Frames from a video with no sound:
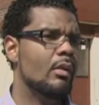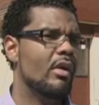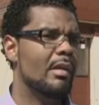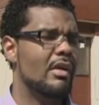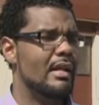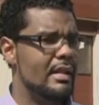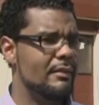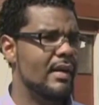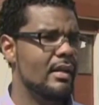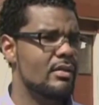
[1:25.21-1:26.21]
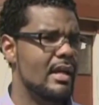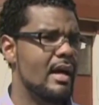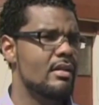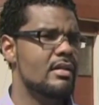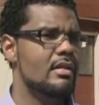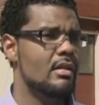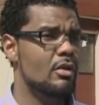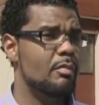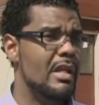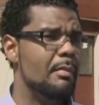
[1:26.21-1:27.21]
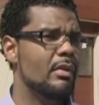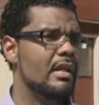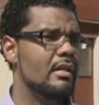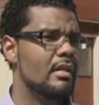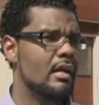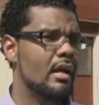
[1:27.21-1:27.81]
we're able to identify those houses and those people in,